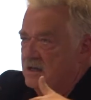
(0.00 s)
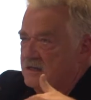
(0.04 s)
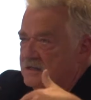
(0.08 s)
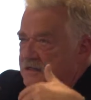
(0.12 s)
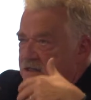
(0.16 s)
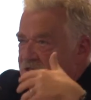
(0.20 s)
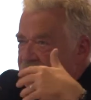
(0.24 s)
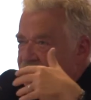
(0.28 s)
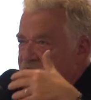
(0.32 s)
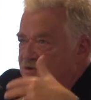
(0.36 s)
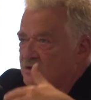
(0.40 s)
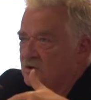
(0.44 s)

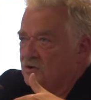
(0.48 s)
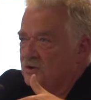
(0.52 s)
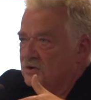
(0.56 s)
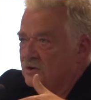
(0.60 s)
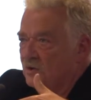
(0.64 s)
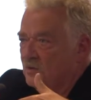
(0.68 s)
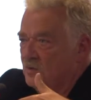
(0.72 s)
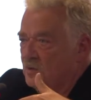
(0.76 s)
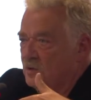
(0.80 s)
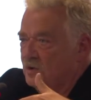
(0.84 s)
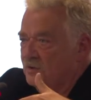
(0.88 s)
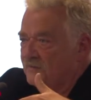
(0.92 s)
the
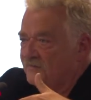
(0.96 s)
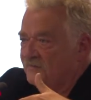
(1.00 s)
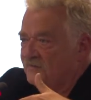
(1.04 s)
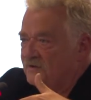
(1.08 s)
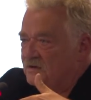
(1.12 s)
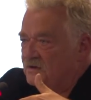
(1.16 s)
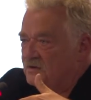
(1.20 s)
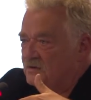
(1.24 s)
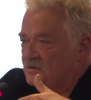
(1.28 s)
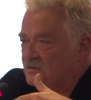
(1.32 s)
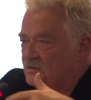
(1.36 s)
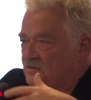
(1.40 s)
historical
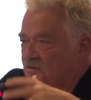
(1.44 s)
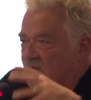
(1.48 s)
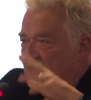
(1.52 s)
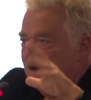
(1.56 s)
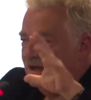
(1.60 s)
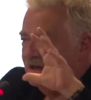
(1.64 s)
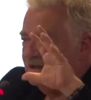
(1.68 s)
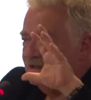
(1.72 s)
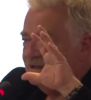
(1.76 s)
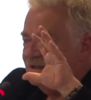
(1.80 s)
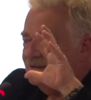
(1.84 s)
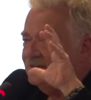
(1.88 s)

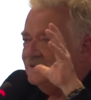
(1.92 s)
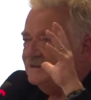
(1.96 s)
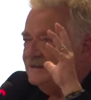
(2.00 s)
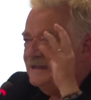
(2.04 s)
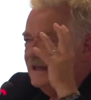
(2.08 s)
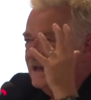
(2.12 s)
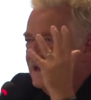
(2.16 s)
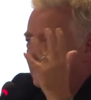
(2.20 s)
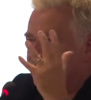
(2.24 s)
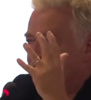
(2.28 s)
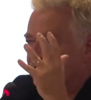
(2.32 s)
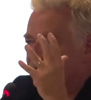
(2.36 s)
worldview, and
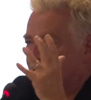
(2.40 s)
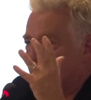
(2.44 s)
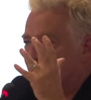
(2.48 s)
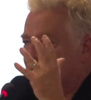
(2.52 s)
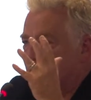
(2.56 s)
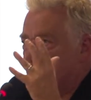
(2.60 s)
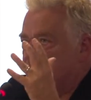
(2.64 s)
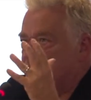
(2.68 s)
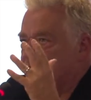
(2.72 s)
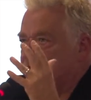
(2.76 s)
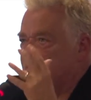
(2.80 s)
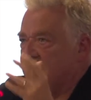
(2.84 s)
thinking
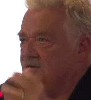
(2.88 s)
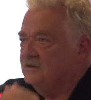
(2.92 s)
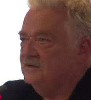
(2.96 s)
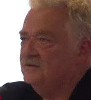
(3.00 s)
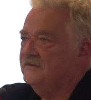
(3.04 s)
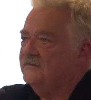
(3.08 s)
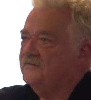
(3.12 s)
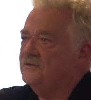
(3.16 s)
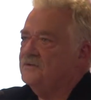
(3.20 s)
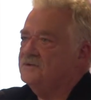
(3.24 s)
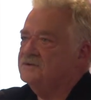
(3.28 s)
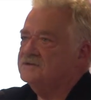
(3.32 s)
about the
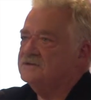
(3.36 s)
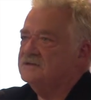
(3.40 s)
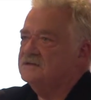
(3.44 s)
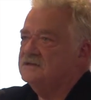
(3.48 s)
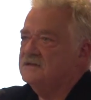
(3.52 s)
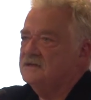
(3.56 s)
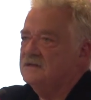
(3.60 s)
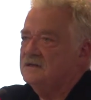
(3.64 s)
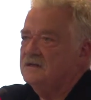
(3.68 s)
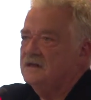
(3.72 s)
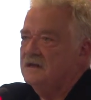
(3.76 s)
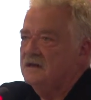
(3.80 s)

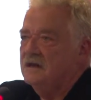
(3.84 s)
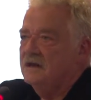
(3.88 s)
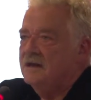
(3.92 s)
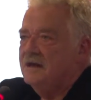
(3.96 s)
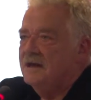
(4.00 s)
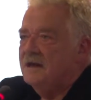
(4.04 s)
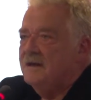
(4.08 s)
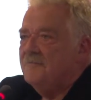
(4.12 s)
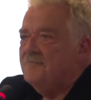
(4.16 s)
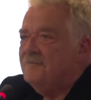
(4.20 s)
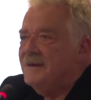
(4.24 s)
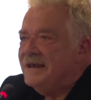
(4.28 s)
university
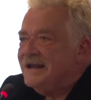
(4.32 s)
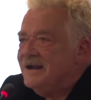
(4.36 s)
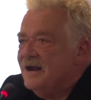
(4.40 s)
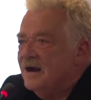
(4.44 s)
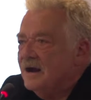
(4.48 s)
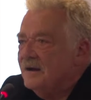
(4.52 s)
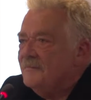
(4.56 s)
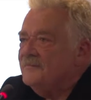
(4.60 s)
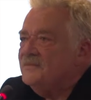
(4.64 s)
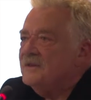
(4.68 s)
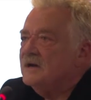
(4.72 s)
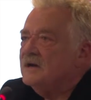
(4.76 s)

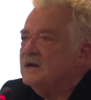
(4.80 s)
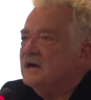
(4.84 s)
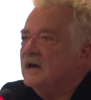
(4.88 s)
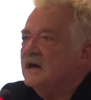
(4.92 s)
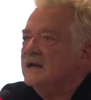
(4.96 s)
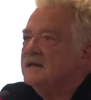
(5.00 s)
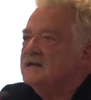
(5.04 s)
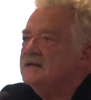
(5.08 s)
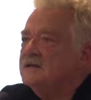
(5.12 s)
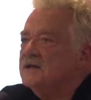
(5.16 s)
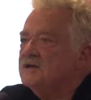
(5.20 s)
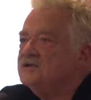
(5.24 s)
become the
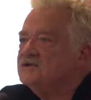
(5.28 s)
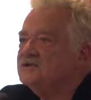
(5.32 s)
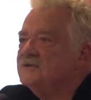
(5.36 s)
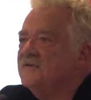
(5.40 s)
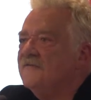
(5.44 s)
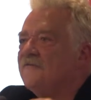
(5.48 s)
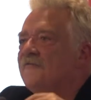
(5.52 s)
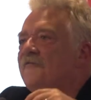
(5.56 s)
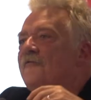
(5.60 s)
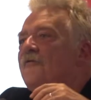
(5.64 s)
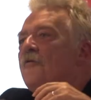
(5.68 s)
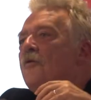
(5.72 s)

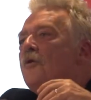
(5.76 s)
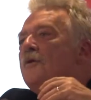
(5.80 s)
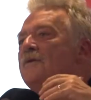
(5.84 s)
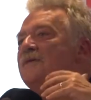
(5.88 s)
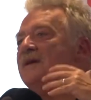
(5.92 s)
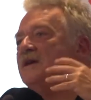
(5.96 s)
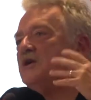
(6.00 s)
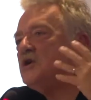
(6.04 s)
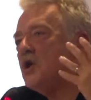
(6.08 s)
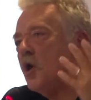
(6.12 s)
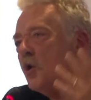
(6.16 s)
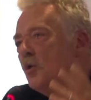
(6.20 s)
condition for
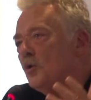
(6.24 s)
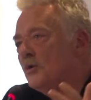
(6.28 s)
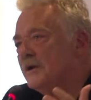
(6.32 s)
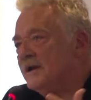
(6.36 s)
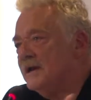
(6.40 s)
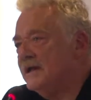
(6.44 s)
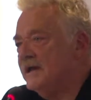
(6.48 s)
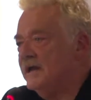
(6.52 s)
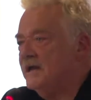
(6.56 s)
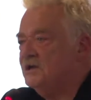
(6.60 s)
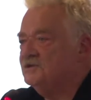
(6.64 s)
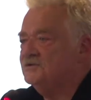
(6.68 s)
the
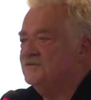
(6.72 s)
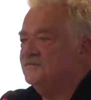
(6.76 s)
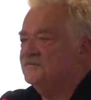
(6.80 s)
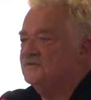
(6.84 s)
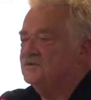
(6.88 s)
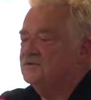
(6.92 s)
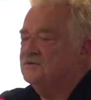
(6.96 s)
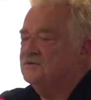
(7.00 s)
golden age of the